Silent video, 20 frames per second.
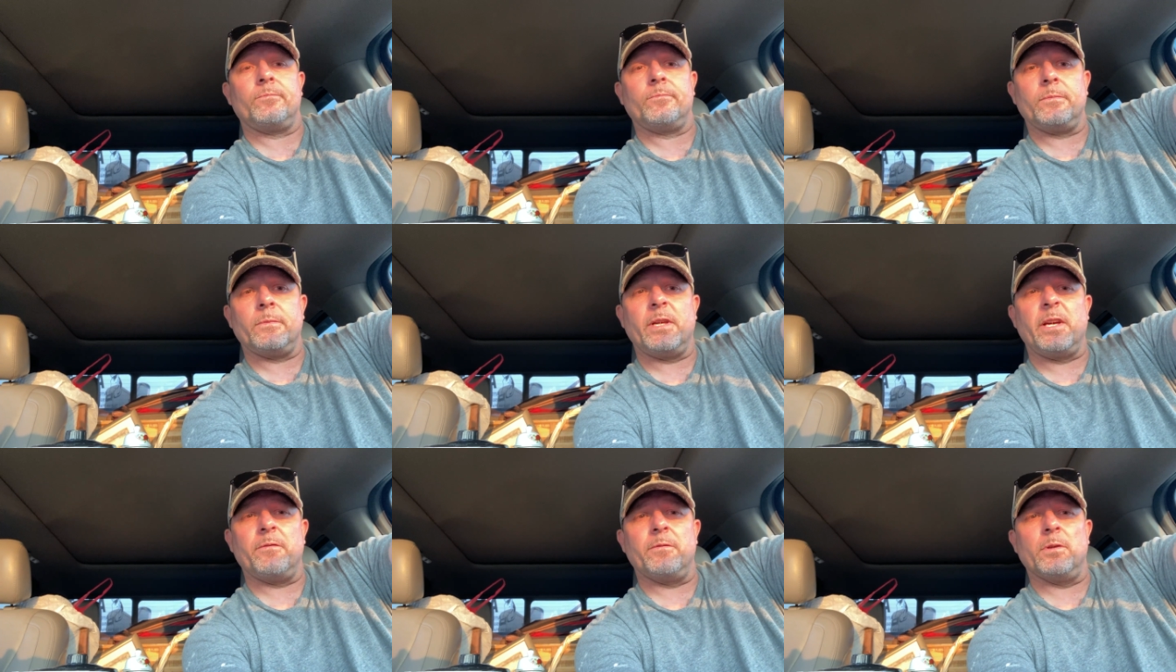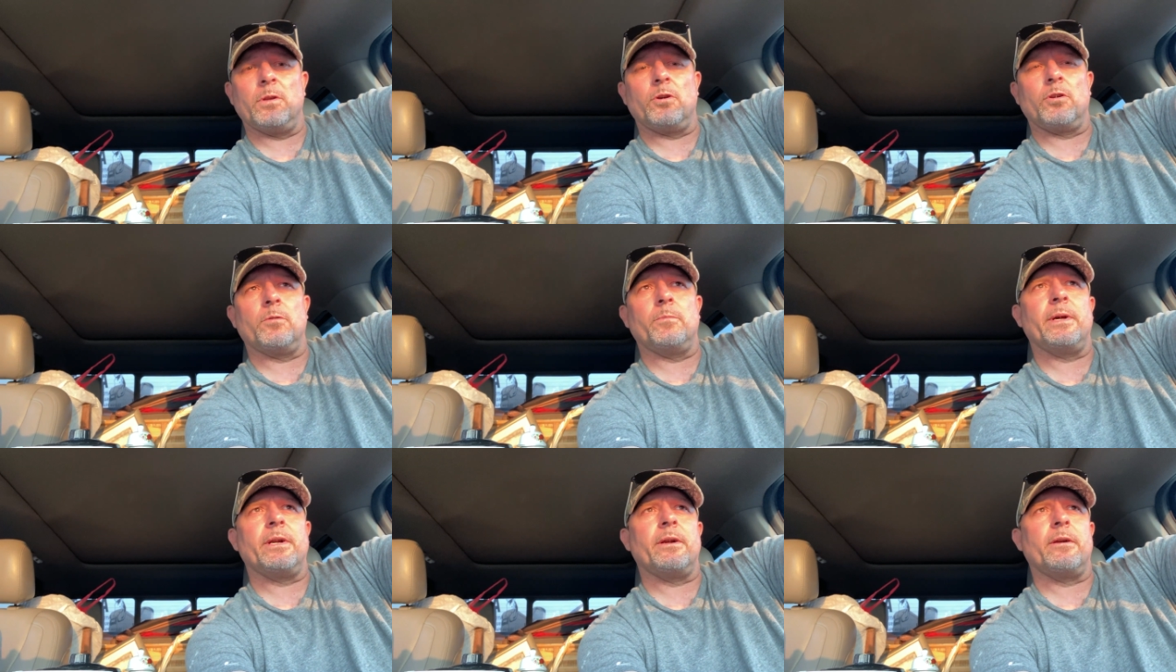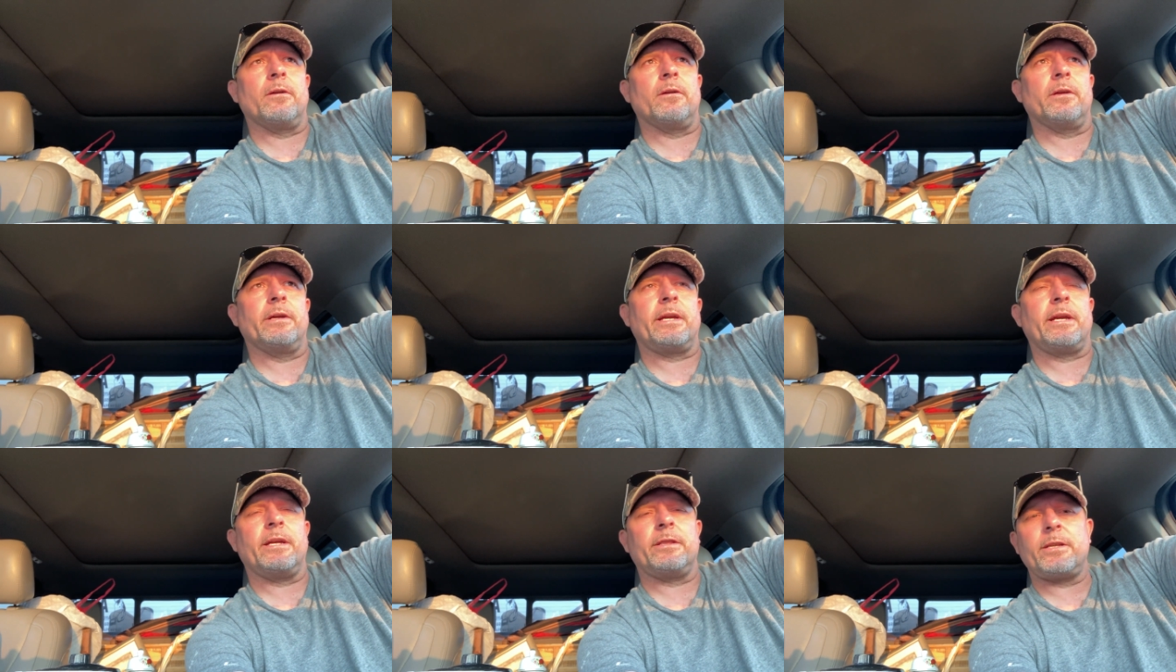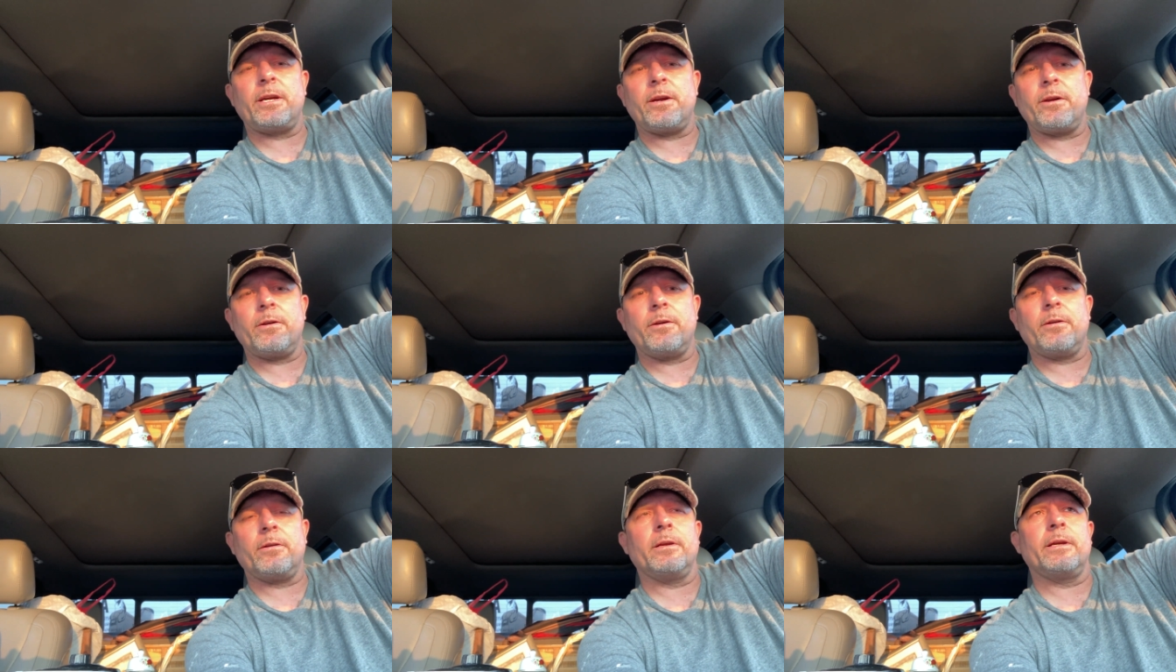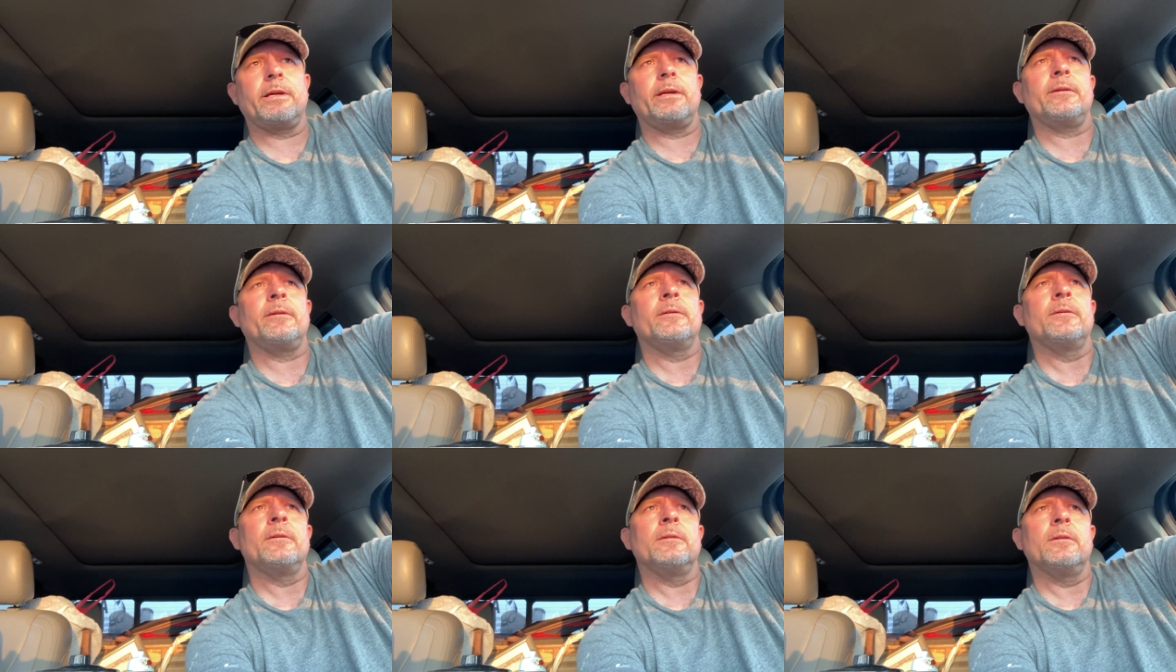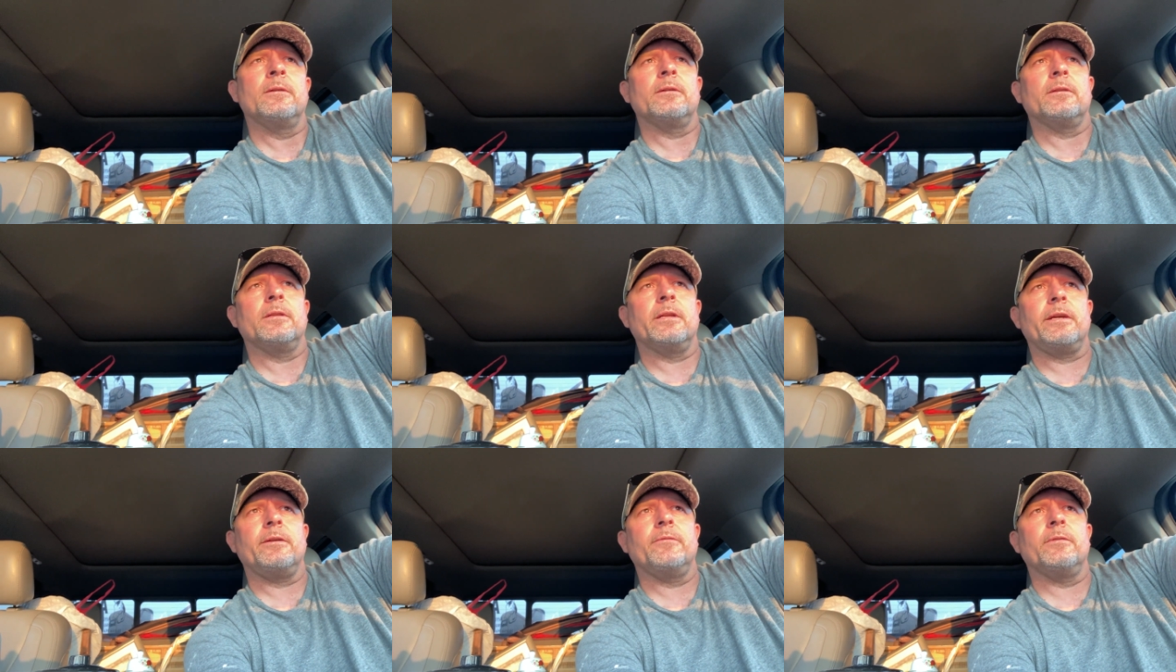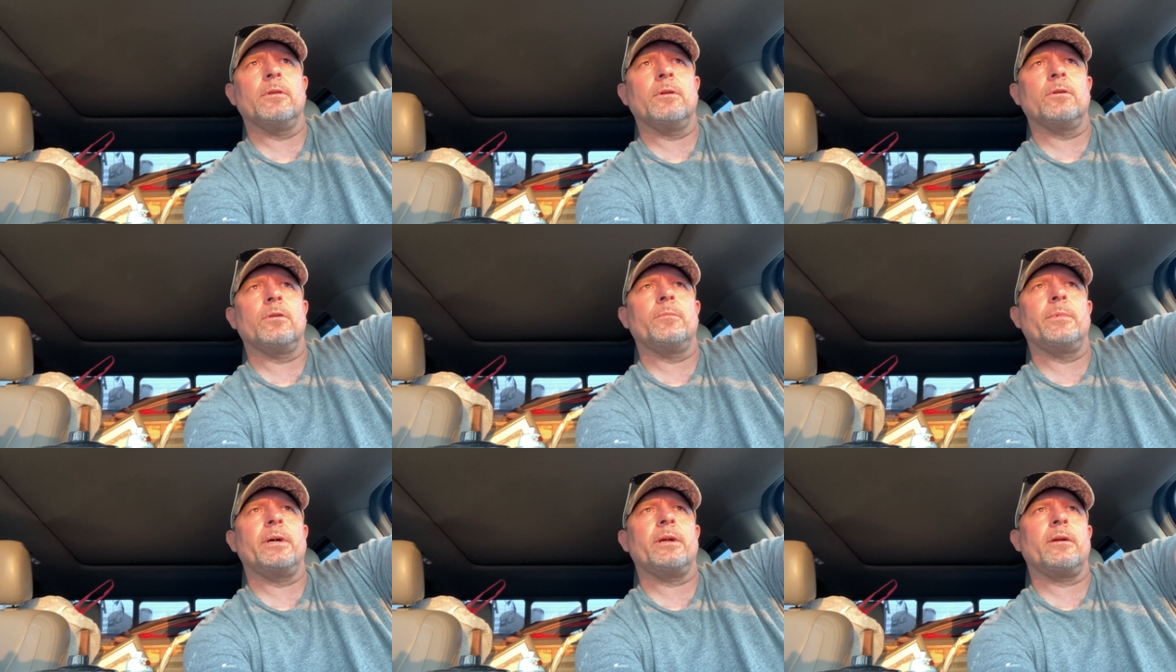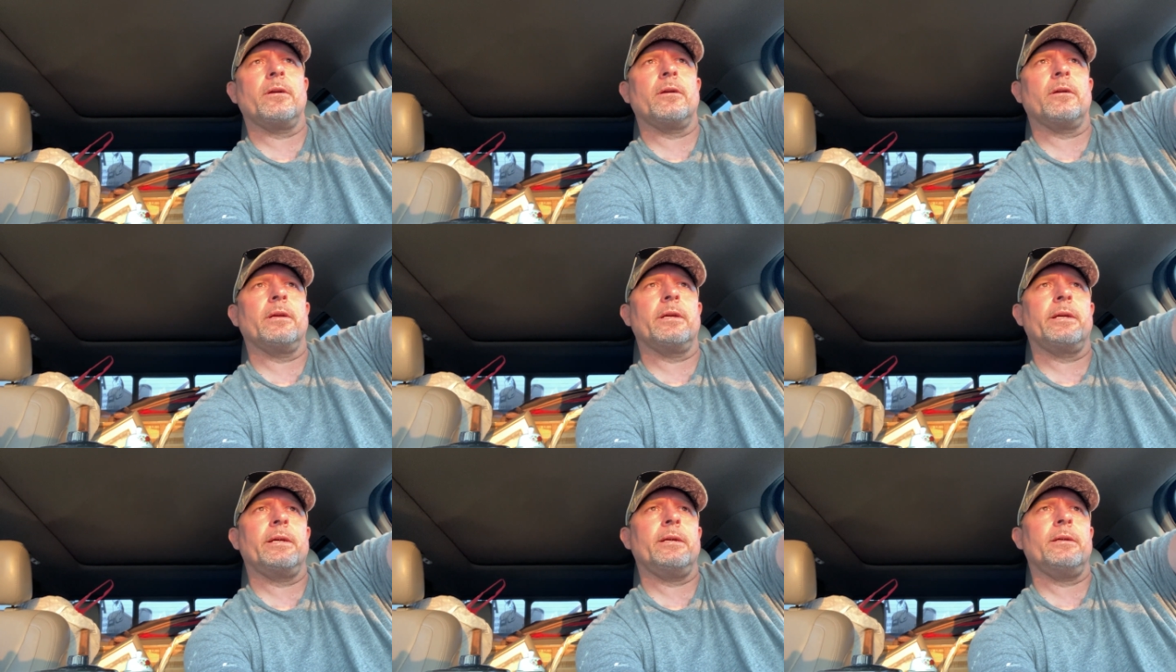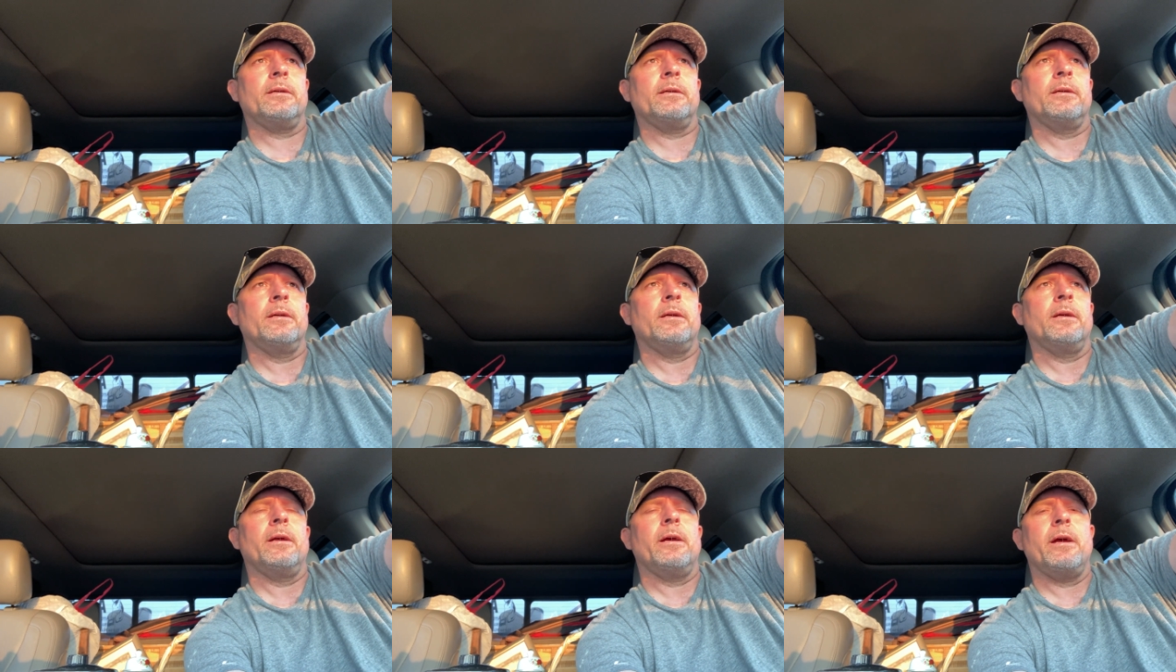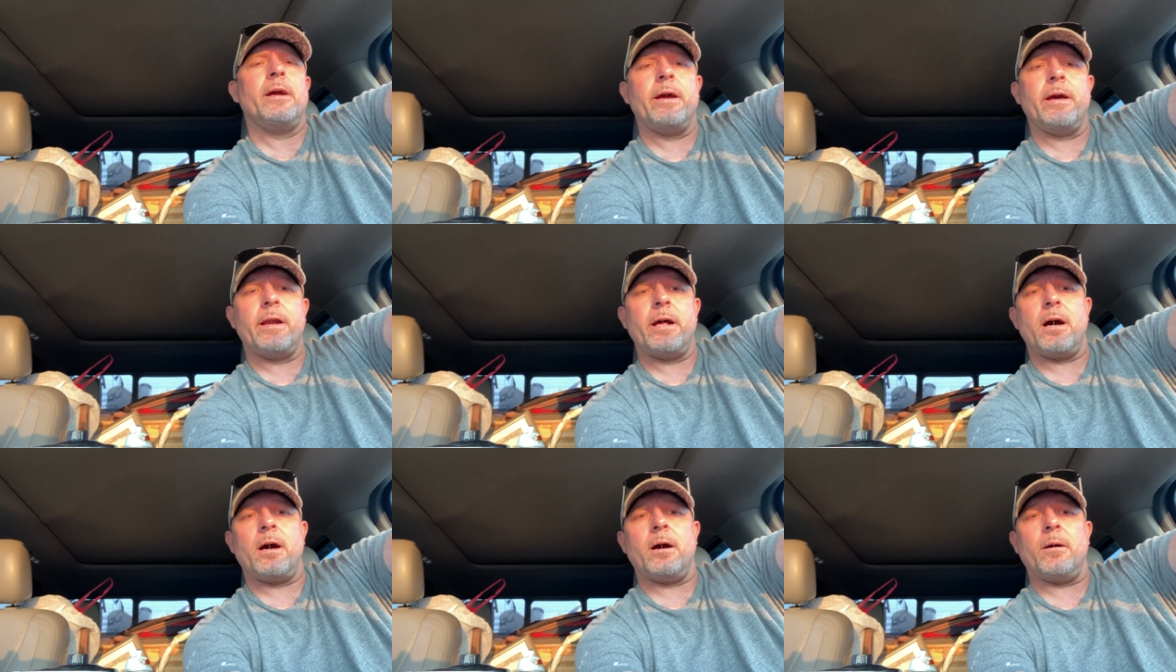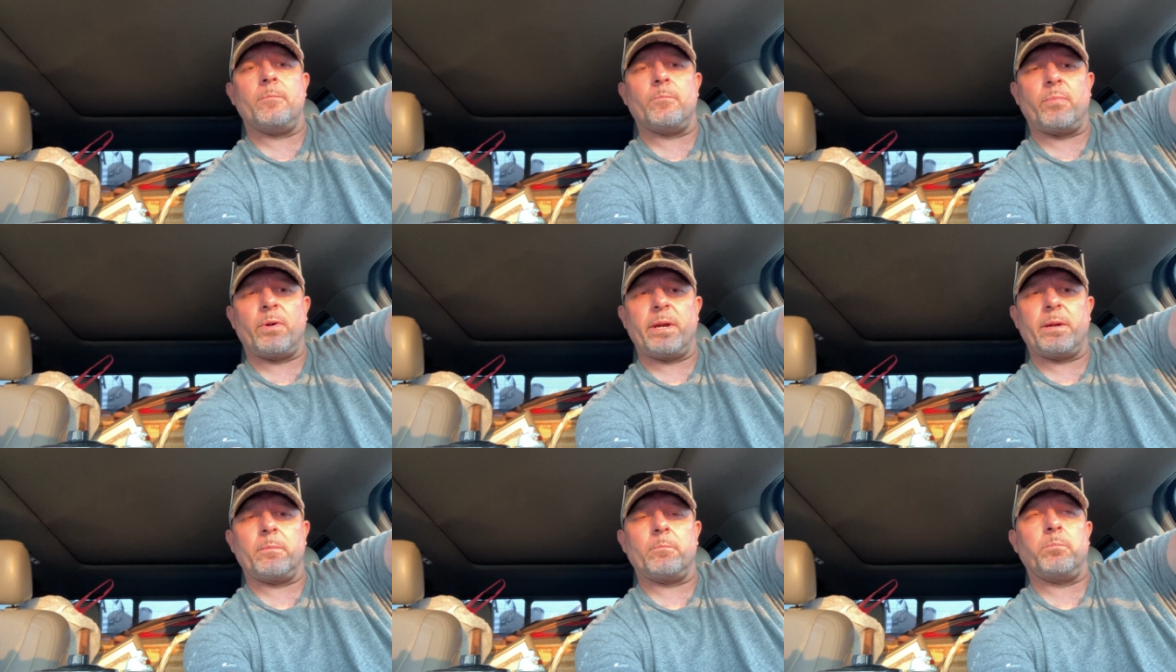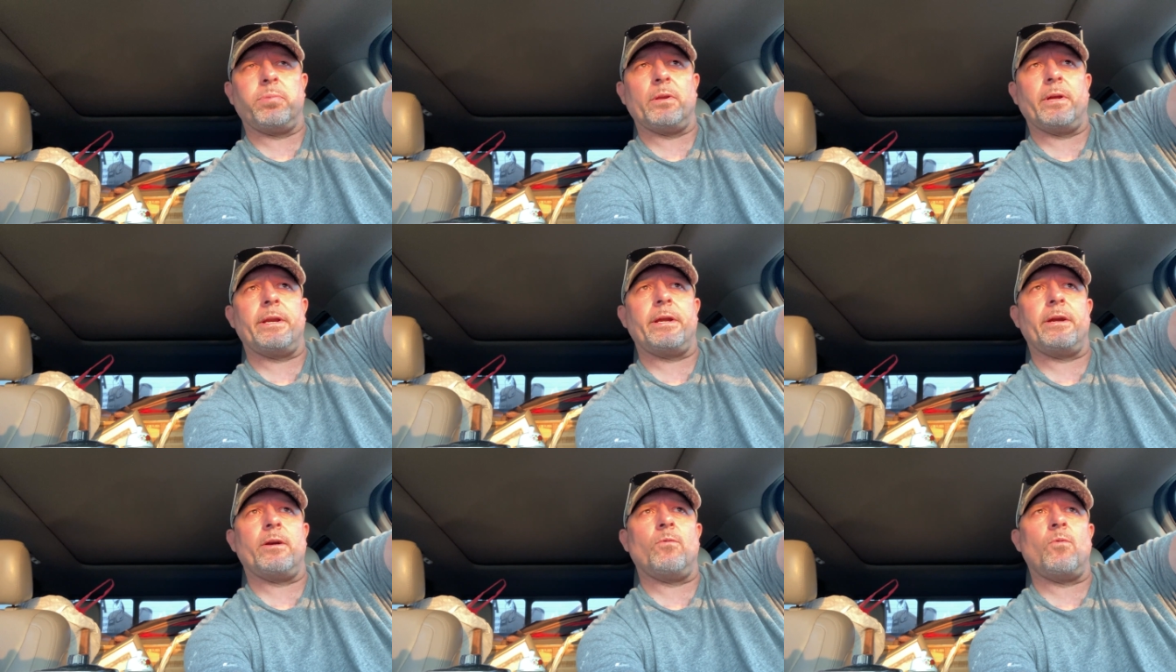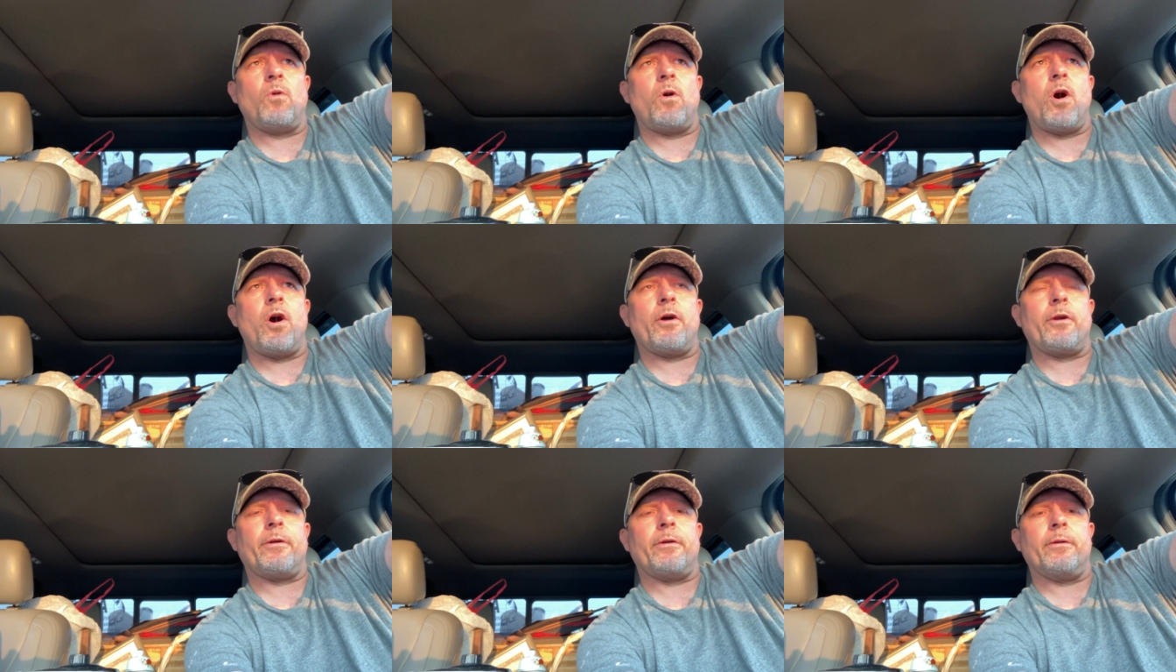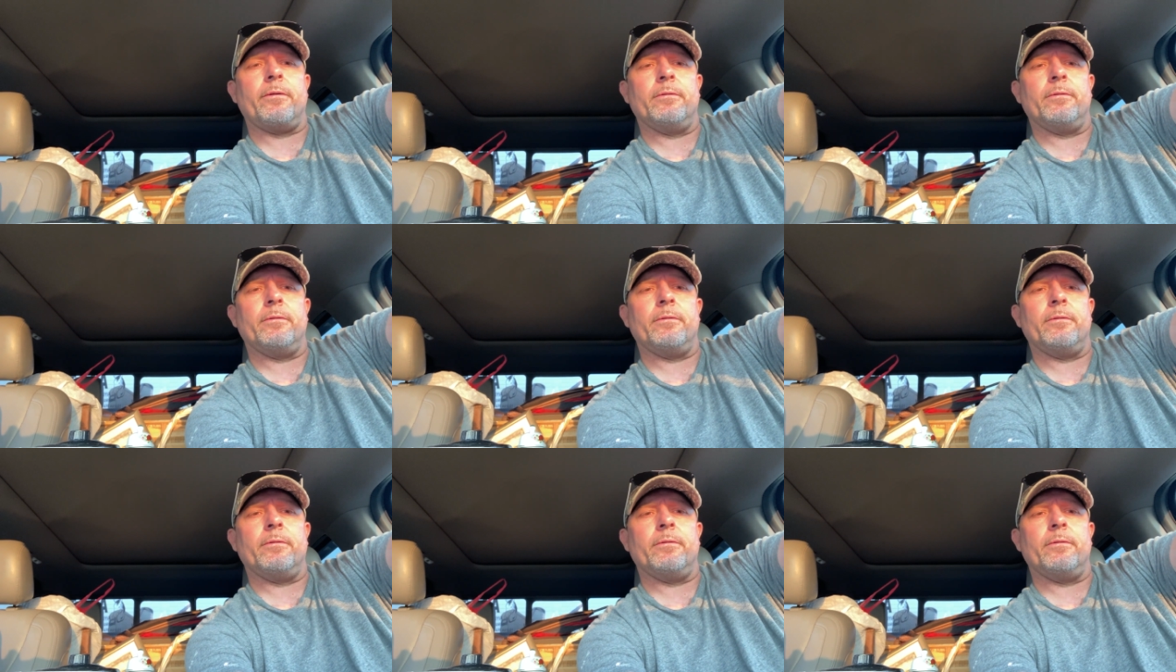leave a little bit early, get there early, leave a little bit early, and uh, bring plenty of water.